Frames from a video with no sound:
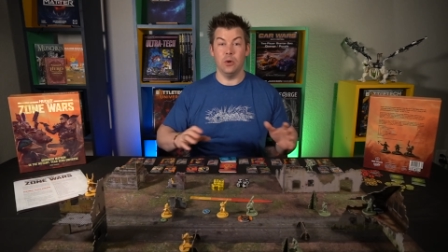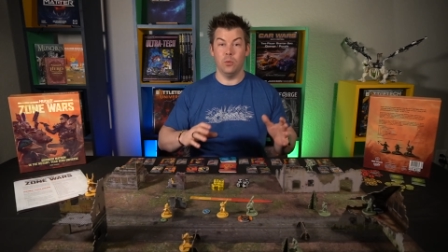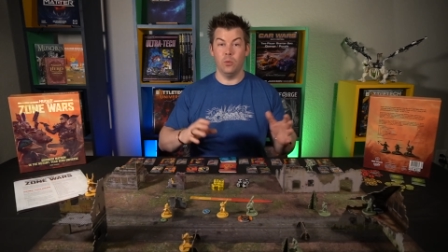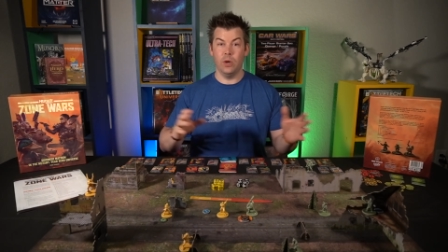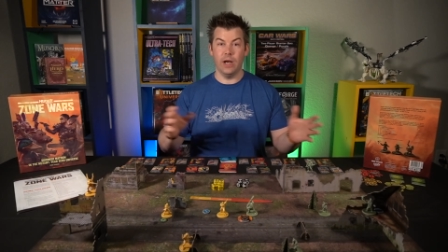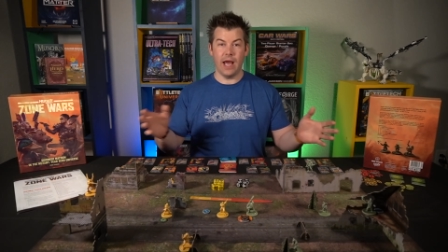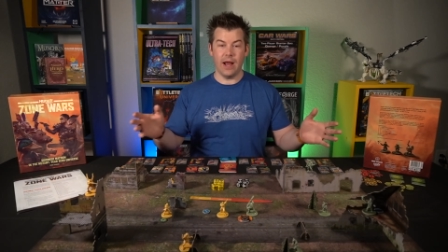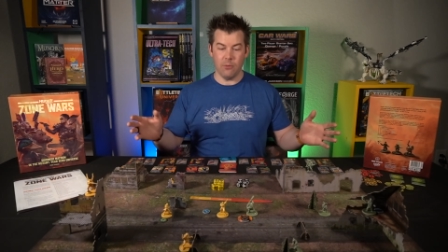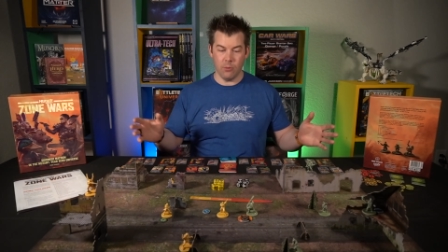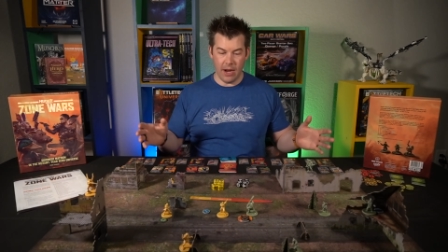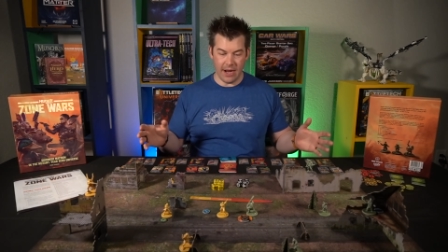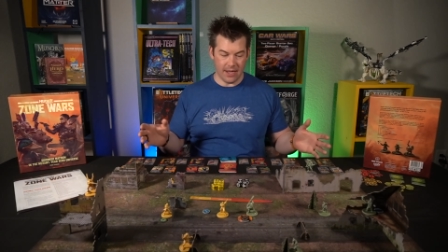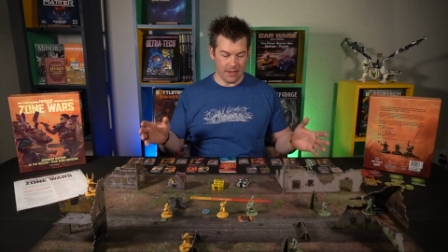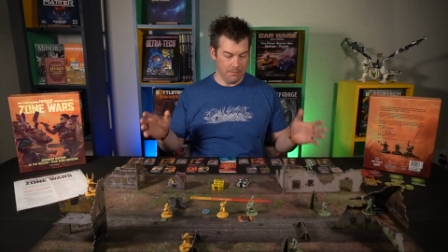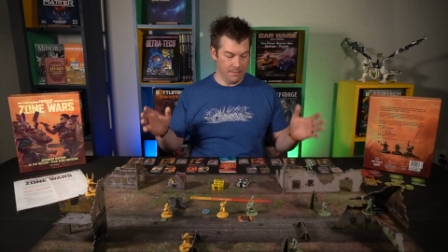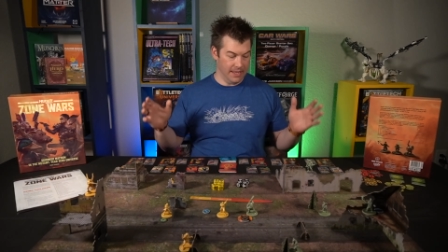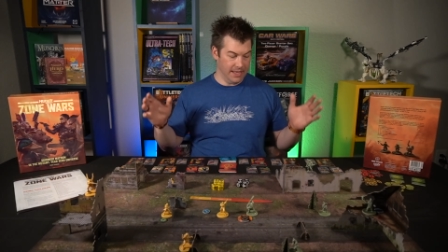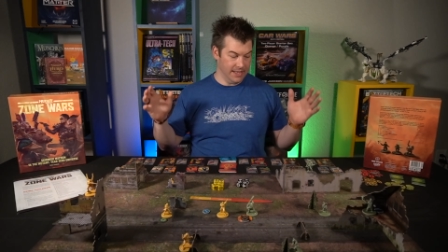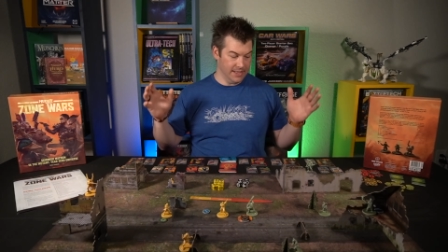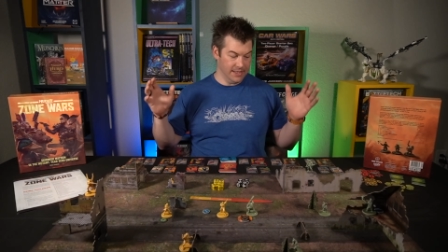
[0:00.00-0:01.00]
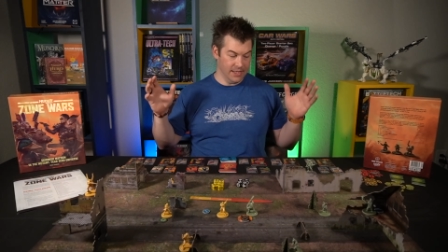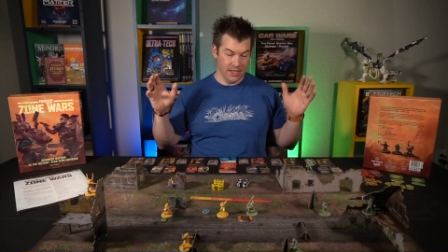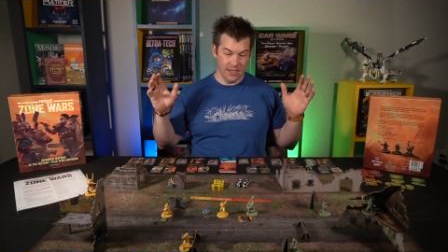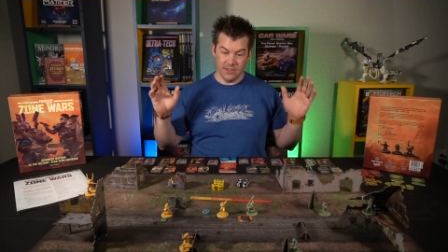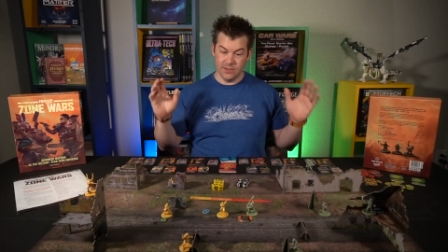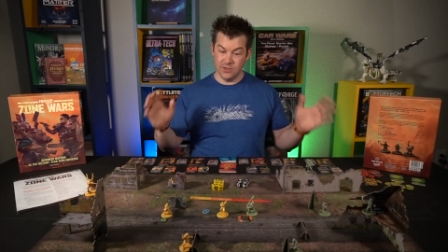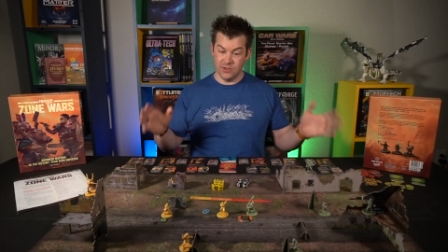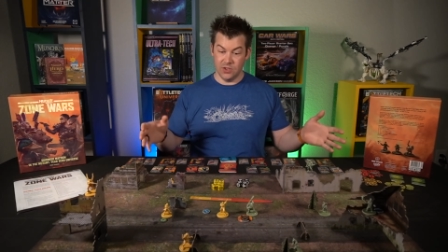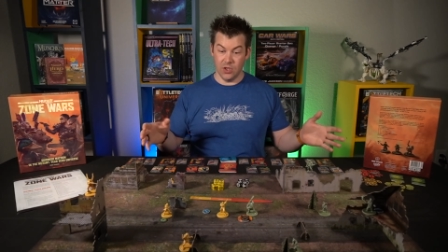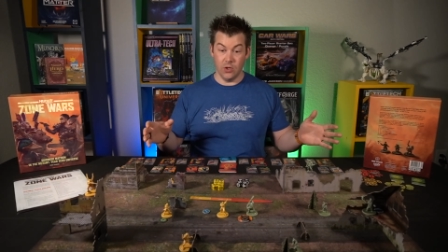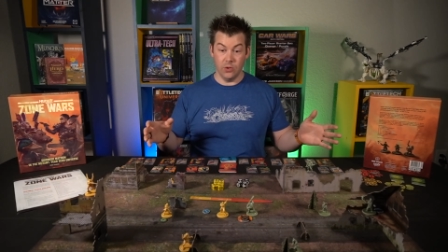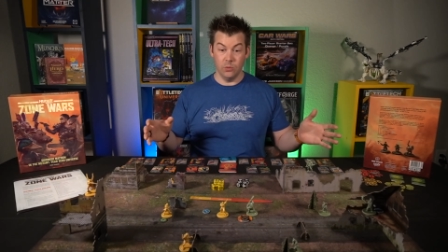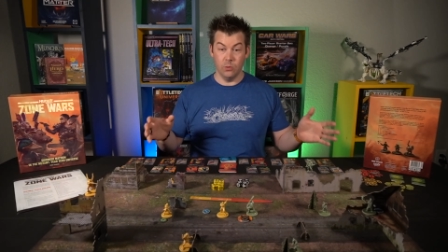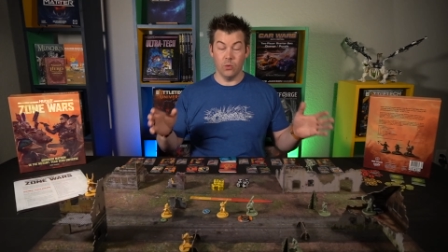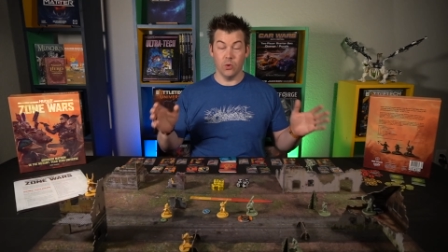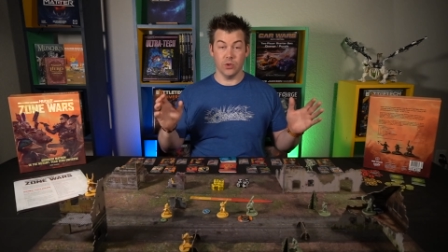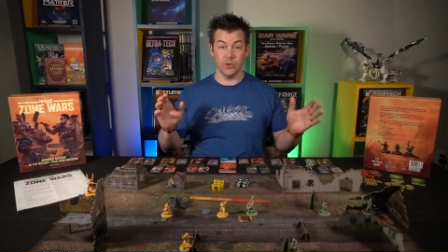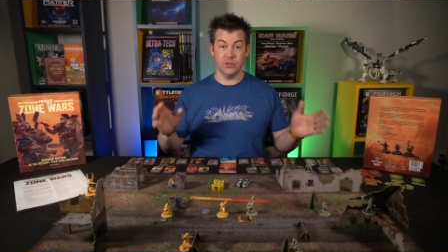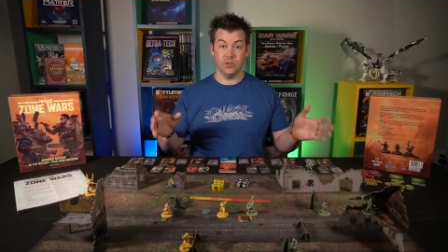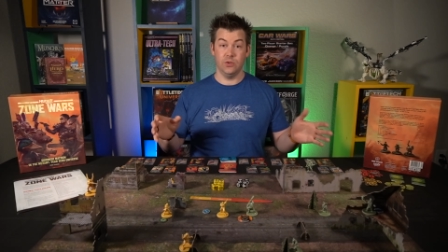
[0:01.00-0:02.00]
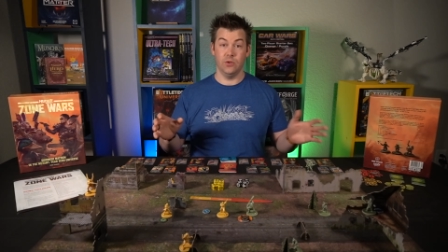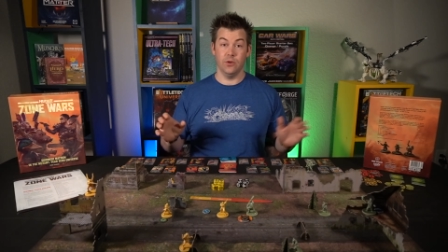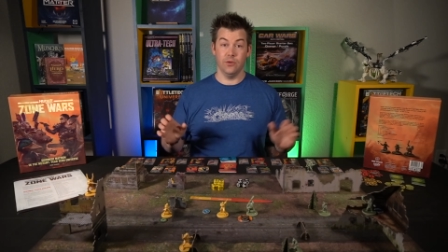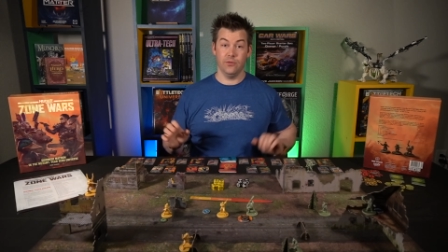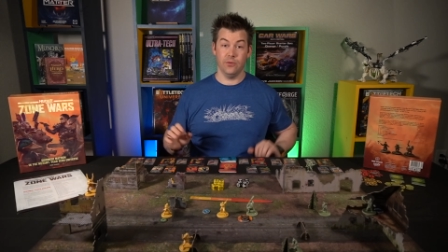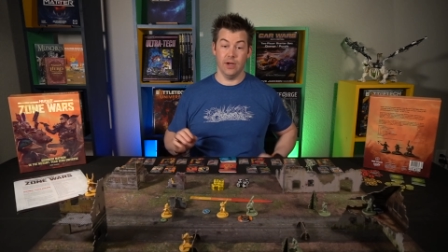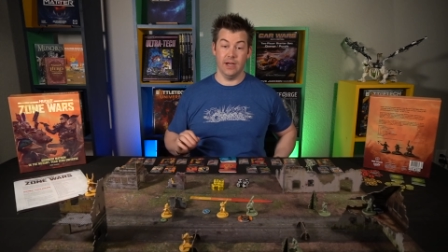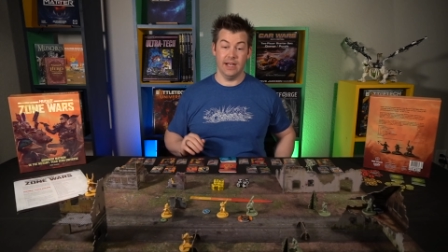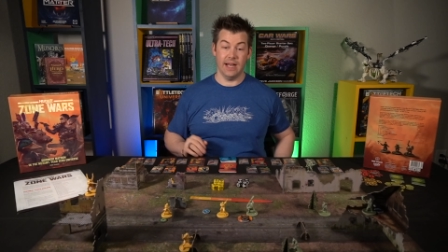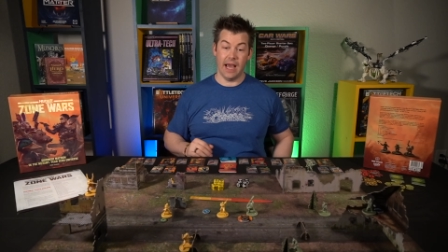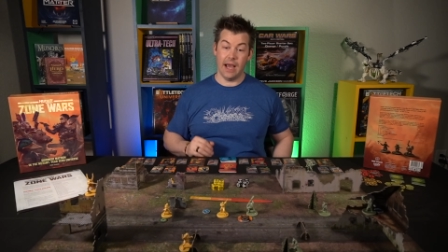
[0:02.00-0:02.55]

would I recommend Zone Wars to a friend?